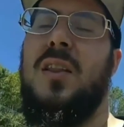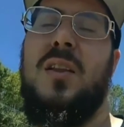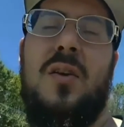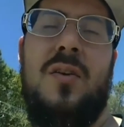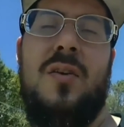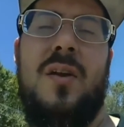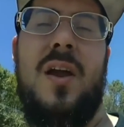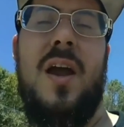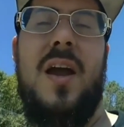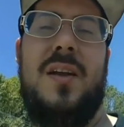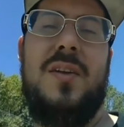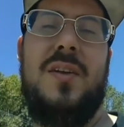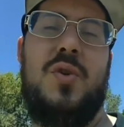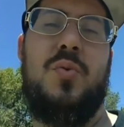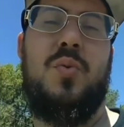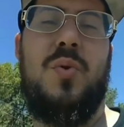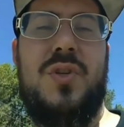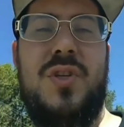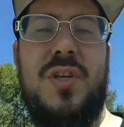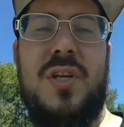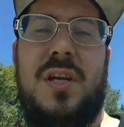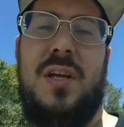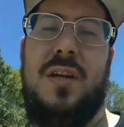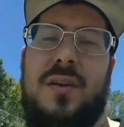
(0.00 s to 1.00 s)
Learn how to
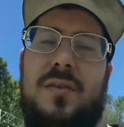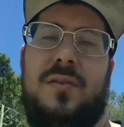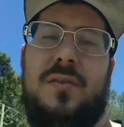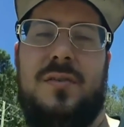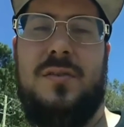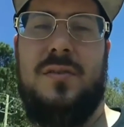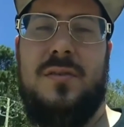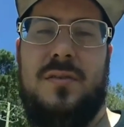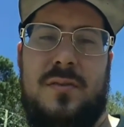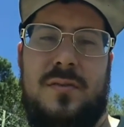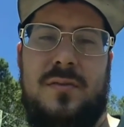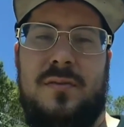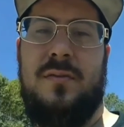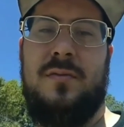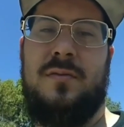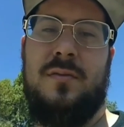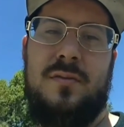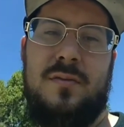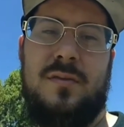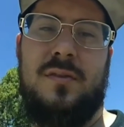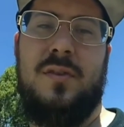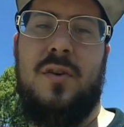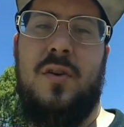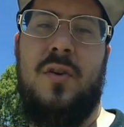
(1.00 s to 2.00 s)
switch gears.
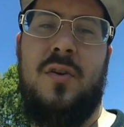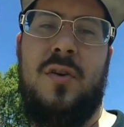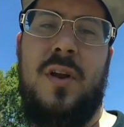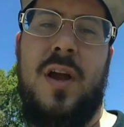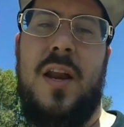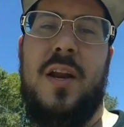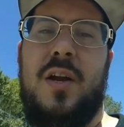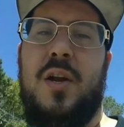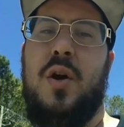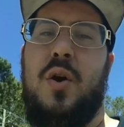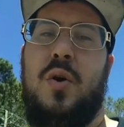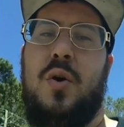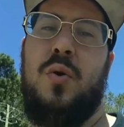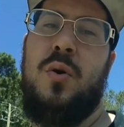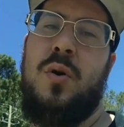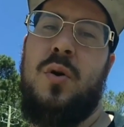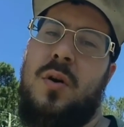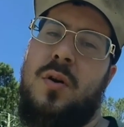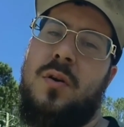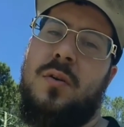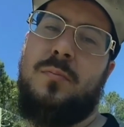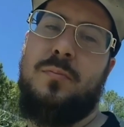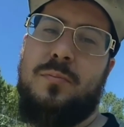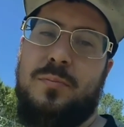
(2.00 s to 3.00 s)
Learn how to go
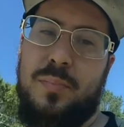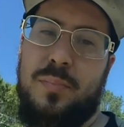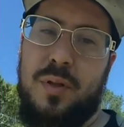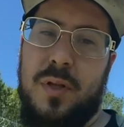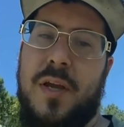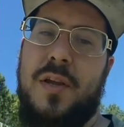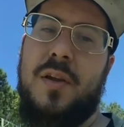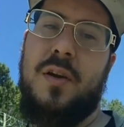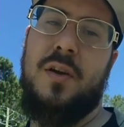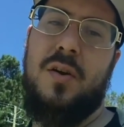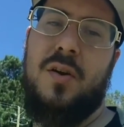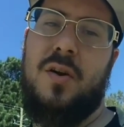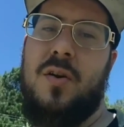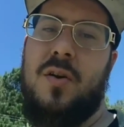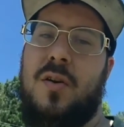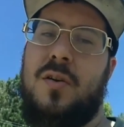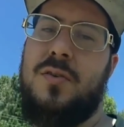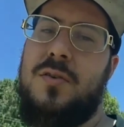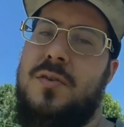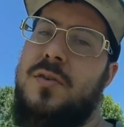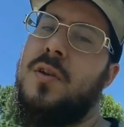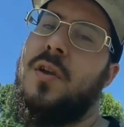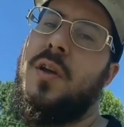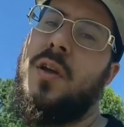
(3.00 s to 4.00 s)
play your
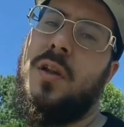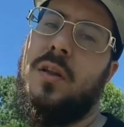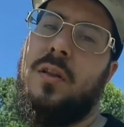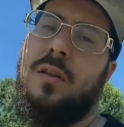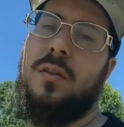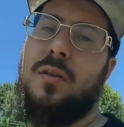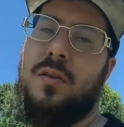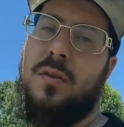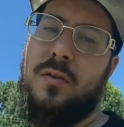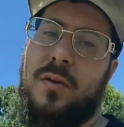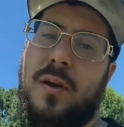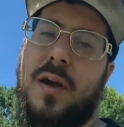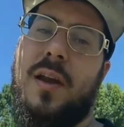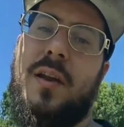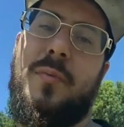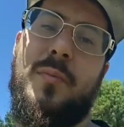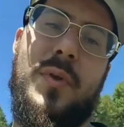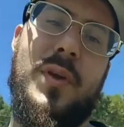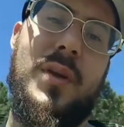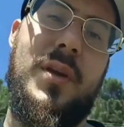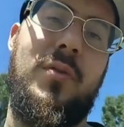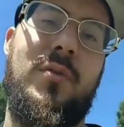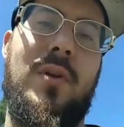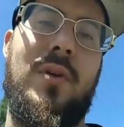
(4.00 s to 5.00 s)
cards. Learn how
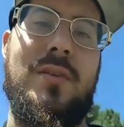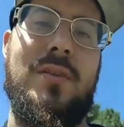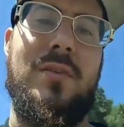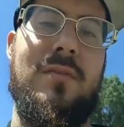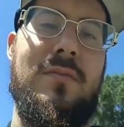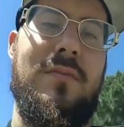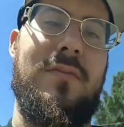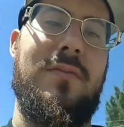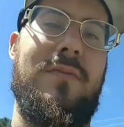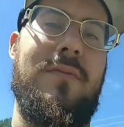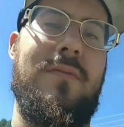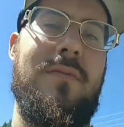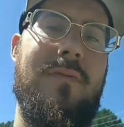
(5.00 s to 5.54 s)
to be aggressive.